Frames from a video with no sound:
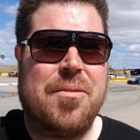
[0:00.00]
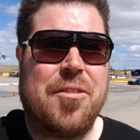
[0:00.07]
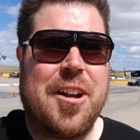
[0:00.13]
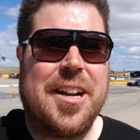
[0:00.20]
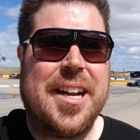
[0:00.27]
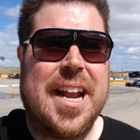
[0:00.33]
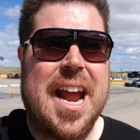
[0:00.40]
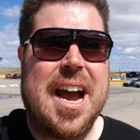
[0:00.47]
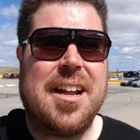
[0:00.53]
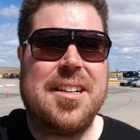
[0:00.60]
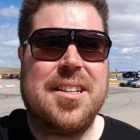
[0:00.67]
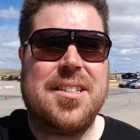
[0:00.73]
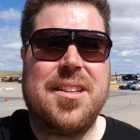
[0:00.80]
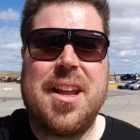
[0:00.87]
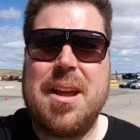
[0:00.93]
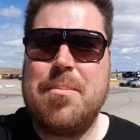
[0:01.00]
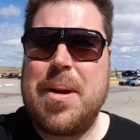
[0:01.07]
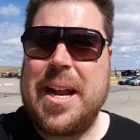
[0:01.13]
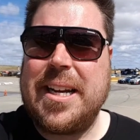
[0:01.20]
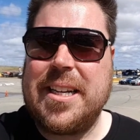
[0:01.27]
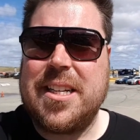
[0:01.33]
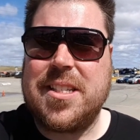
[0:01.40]
freaking out and, and
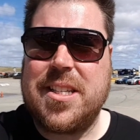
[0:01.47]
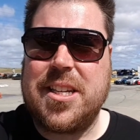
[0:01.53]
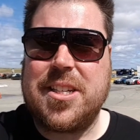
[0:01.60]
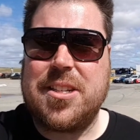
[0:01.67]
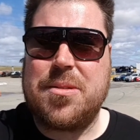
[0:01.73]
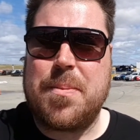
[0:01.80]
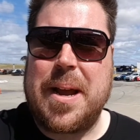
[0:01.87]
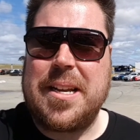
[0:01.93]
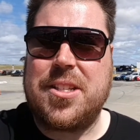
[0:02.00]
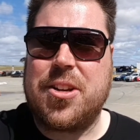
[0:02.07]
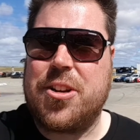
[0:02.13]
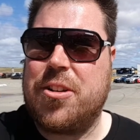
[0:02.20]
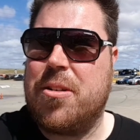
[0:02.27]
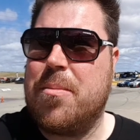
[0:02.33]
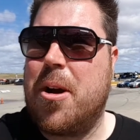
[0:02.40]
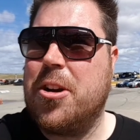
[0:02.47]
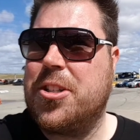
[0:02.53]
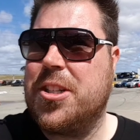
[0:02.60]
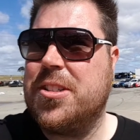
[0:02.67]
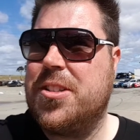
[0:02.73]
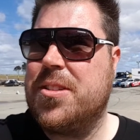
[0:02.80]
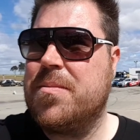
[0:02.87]
making decisions based on your
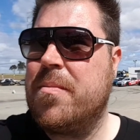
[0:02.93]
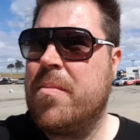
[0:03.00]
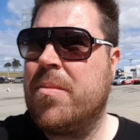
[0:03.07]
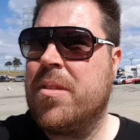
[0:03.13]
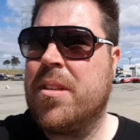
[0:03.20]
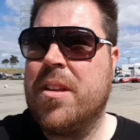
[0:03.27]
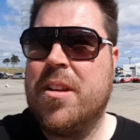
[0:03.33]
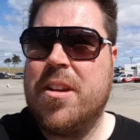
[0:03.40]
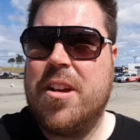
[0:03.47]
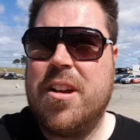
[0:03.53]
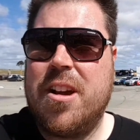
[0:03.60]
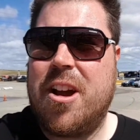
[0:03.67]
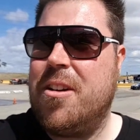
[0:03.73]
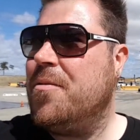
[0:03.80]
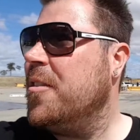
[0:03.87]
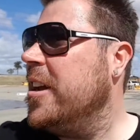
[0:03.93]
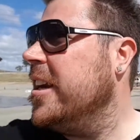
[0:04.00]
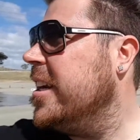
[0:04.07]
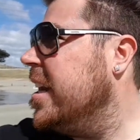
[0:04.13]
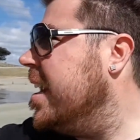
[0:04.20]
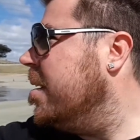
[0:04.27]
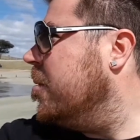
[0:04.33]
emotions. Hopefully
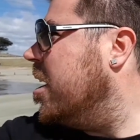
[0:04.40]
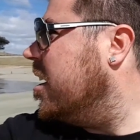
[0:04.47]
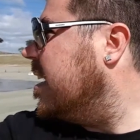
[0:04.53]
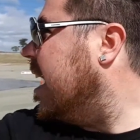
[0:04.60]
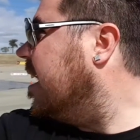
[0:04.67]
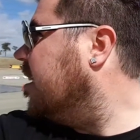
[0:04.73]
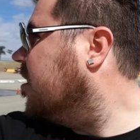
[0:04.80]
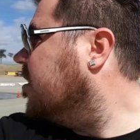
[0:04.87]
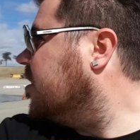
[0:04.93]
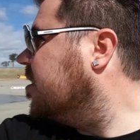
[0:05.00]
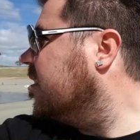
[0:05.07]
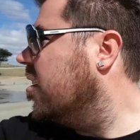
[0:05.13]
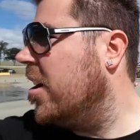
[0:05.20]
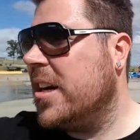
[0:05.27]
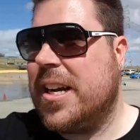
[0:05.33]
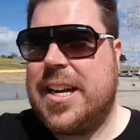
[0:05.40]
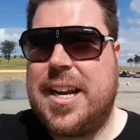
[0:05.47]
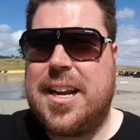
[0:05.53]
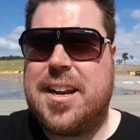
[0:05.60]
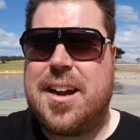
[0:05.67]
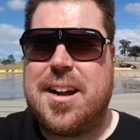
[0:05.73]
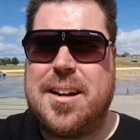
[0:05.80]
you can hear me okay because I can
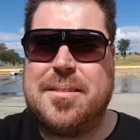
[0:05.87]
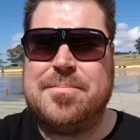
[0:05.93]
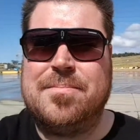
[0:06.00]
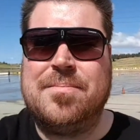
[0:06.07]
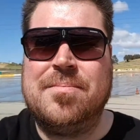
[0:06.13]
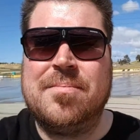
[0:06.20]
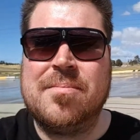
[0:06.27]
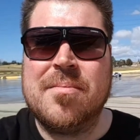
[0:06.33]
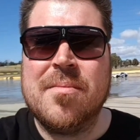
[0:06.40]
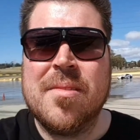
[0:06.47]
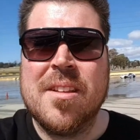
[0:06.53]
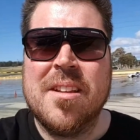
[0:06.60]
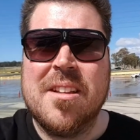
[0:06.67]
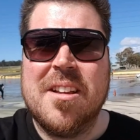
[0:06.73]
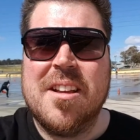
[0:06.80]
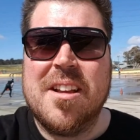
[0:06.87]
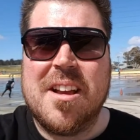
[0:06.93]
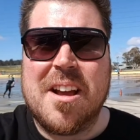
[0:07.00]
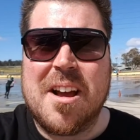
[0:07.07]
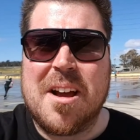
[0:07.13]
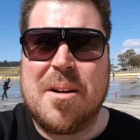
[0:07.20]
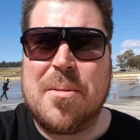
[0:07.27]
hear uh,
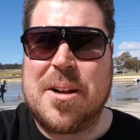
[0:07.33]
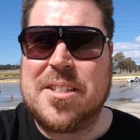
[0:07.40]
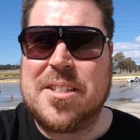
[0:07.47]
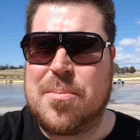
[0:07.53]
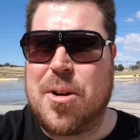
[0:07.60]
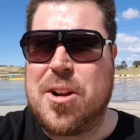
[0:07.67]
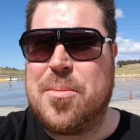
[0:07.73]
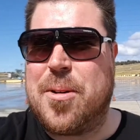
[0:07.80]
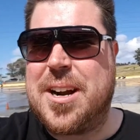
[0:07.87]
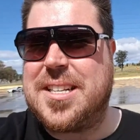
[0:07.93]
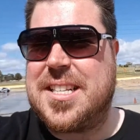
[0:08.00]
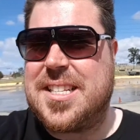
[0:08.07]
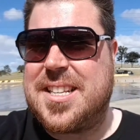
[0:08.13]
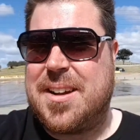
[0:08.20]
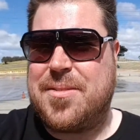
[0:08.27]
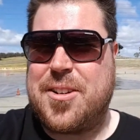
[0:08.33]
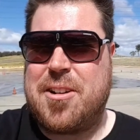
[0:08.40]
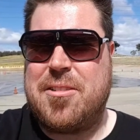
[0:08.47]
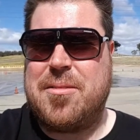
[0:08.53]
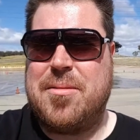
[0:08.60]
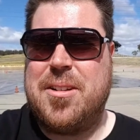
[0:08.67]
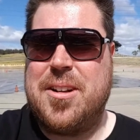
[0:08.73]
a of motorbikes and stuff
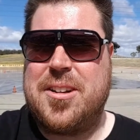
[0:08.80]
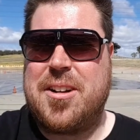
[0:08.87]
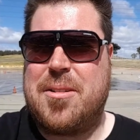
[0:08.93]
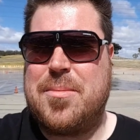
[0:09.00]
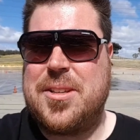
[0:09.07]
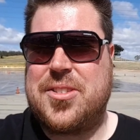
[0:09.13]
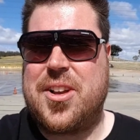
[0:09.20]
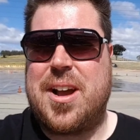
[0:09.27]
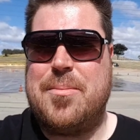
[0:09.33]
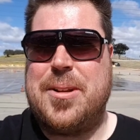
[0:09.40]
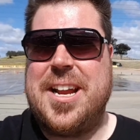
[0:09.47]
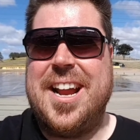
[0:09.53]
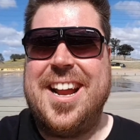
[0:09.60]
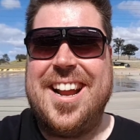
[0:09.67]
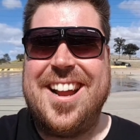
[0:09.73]
going, going beside me.